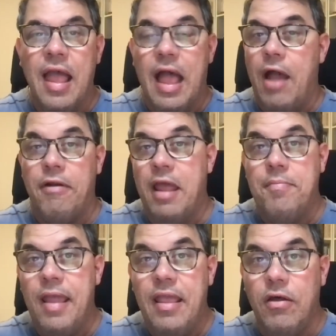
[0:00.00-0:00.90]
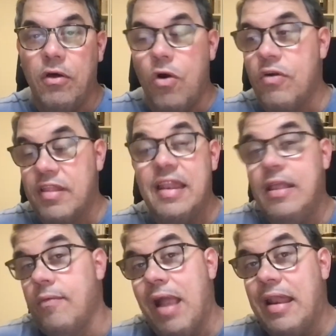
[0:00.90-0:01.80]
out on bail or
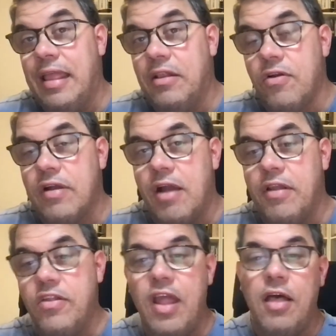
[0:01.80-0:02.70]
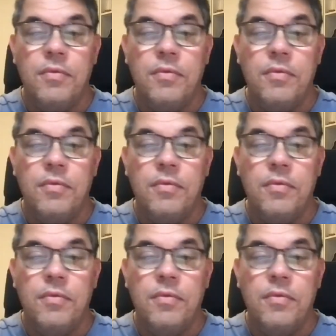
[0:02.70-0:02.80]
rotting in Cook County Jail.